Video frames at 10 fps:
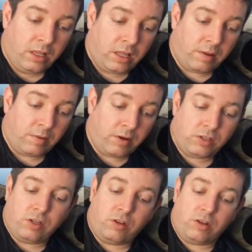That one
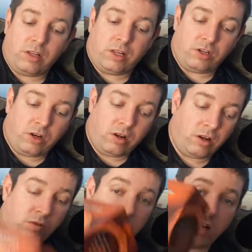looks in good condition.
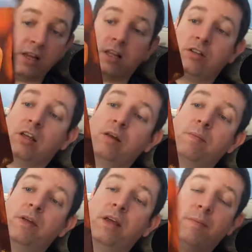I'll check this later,
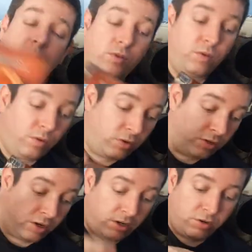but yep. So
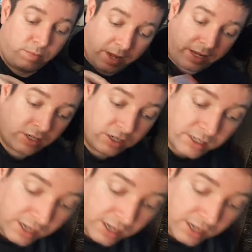those are the two packages